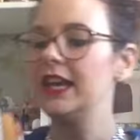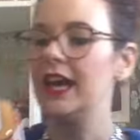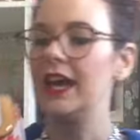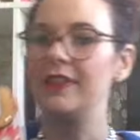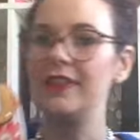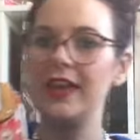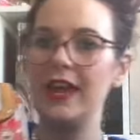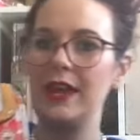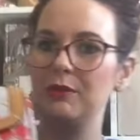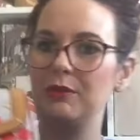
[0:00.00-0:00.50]

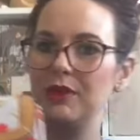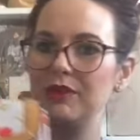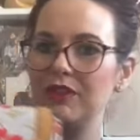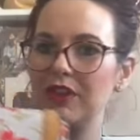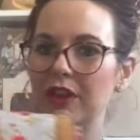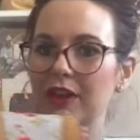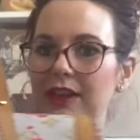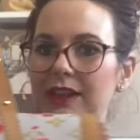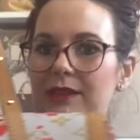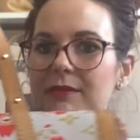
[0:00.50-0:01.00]
And then we've
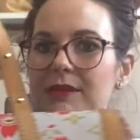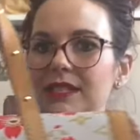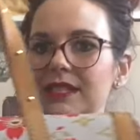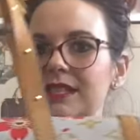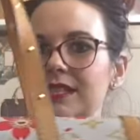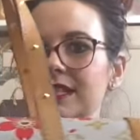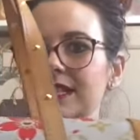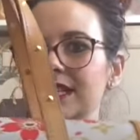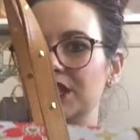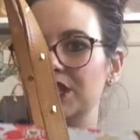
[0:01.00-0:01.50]
got a
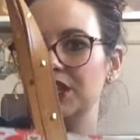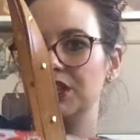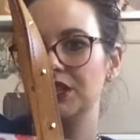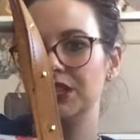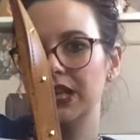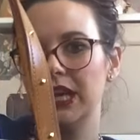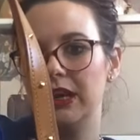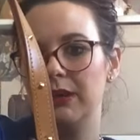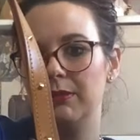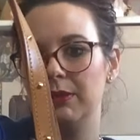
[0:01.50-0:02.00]
limited edition
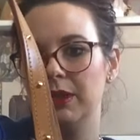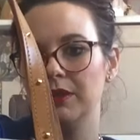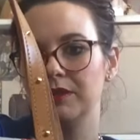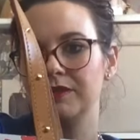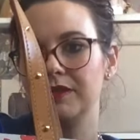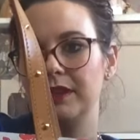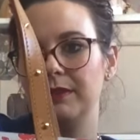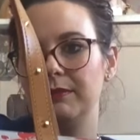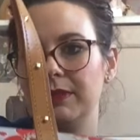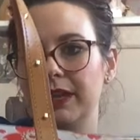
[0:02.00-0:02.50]
cherry
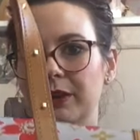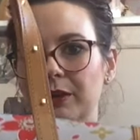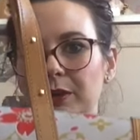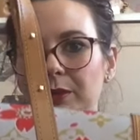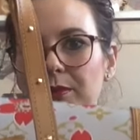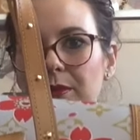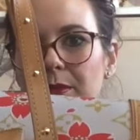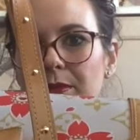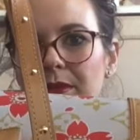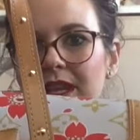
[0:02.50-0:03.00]
blossom little
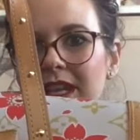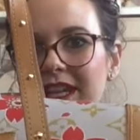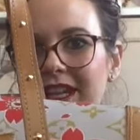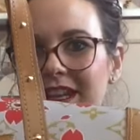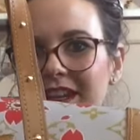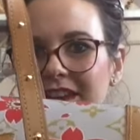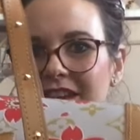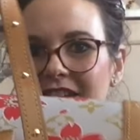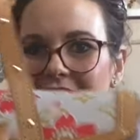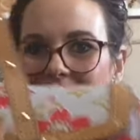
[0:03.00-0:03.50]

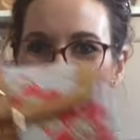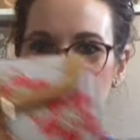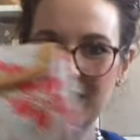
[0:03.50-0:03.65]
papillon.